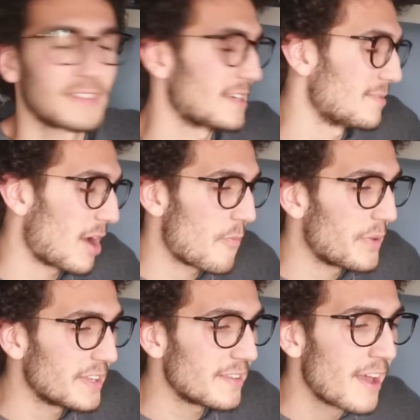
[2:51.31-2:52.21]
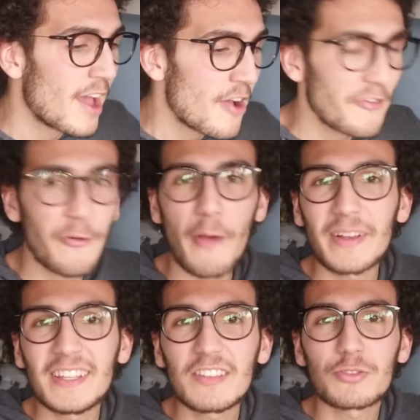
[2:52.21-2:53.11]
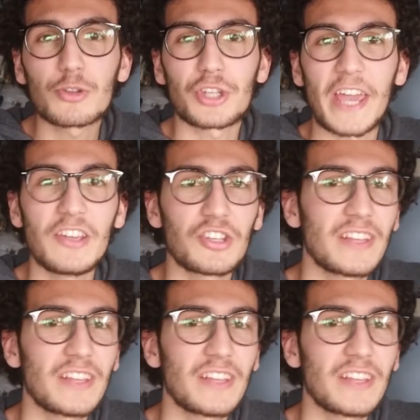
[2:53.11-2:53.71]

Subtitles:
In my opinion, Ferrari needs to change,